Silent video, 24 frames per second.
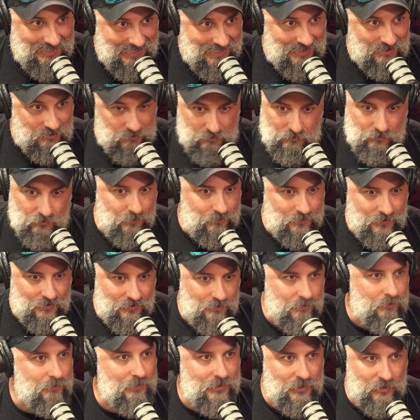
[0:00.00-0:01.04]
Yeah.
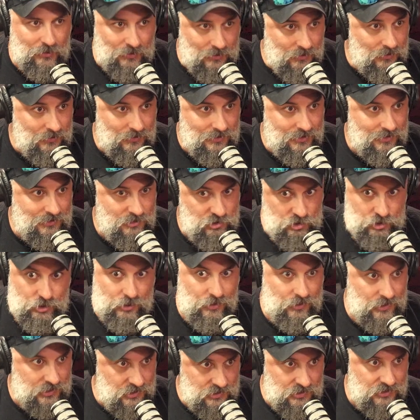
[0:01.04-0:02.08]
Grouper, barracuda,
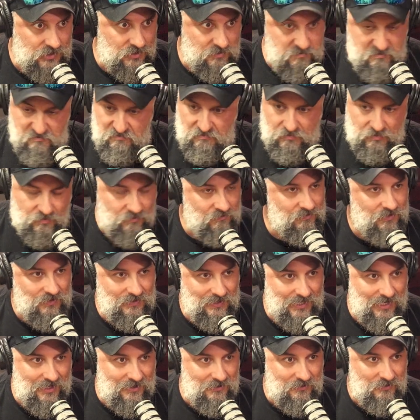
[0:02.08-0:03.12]
sharks.
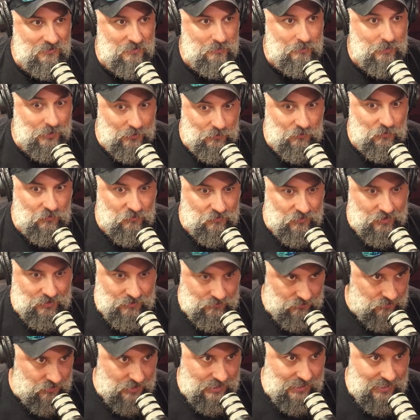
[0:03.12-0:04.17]
Yeah. But
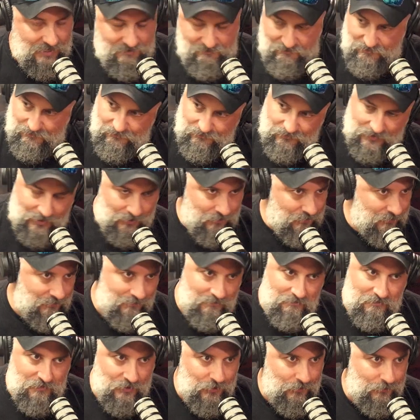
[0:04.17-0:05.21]
alive, they don't.
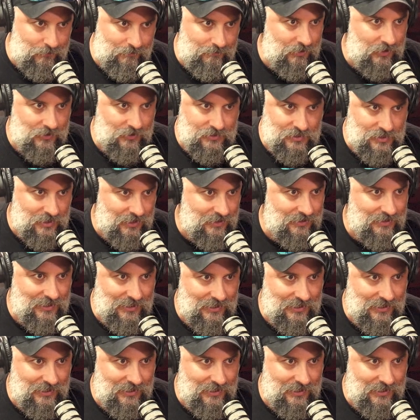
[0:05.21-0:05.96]
Nope. I'll stop.